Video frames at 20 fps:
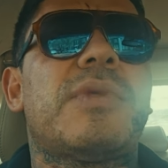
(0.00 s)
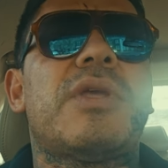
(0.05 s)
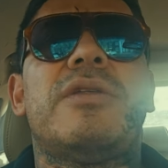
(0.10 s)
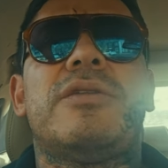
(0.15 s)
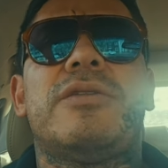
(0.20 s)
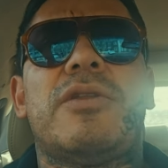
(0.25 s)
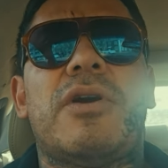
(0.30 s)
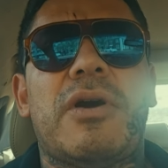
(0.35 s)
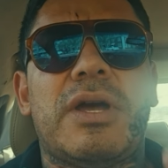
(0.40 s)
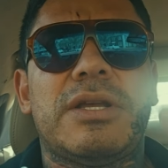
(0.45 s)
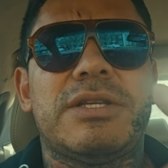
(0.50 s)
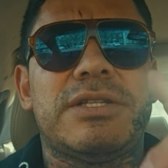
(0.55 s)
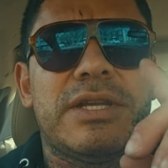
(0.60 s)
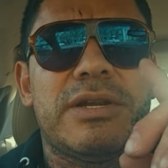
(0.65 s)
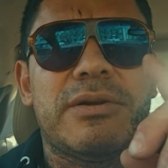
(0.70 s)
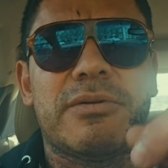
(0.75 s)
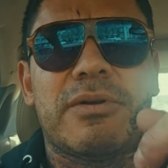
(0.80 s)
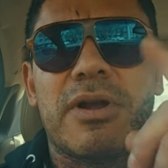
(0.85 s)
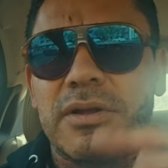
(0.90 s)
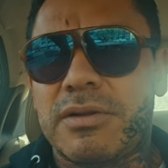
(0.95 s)
No, I said
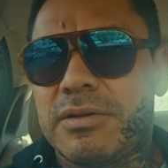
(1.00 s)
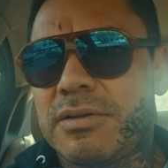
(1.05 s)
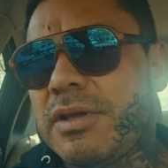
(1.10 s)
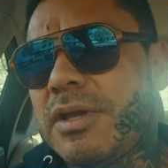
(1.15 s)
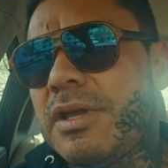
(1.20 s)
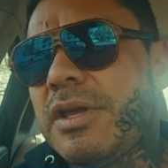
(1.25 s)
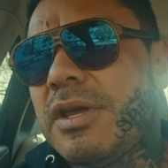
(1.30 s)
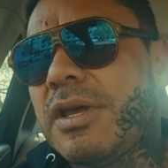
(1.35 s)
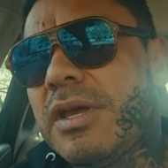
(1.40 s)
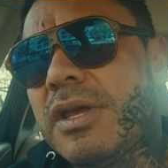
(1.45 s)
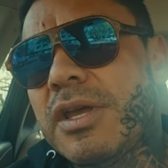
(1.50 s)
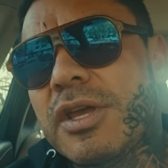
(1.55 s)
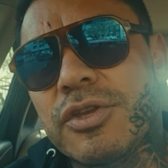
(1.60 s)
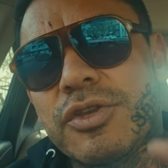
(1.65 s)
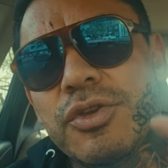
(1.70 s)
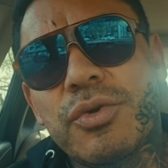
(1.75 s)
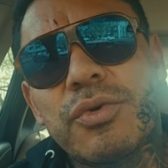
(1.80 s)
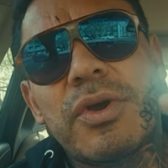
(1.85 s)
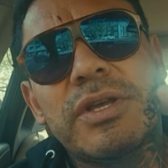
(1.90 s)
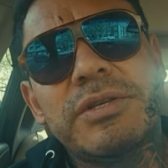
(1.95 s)
it wrong.
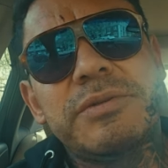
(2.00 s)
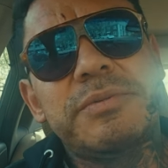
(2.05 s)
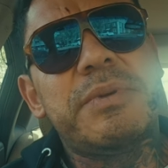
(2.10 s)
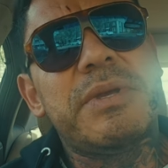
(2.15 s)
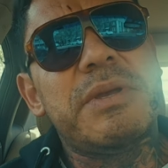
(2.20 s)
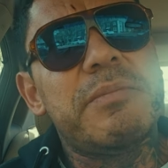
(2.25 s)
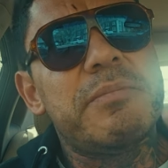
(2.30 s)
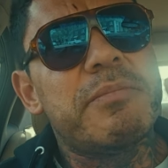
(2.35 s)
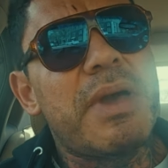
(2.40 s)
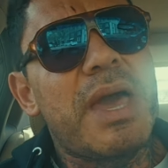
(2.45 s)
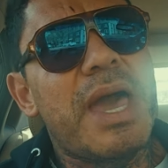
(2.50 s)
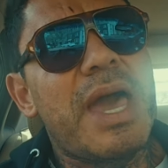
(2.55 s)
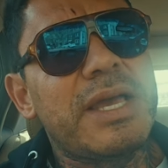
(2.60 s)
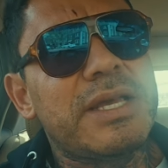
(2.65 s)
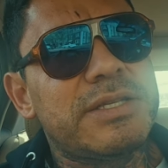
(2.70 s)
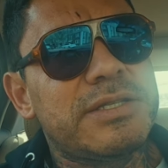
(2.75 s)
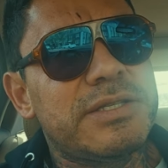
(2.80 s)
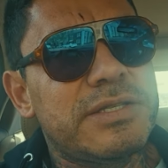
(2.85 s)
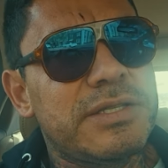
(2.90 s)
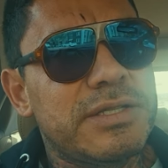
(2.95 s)
USP
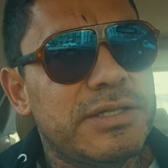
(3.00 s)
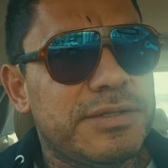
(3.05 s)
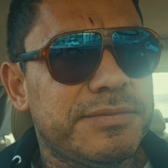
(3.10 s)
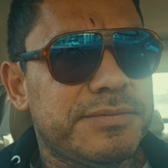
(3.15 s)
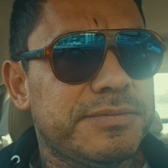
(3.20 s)
Max.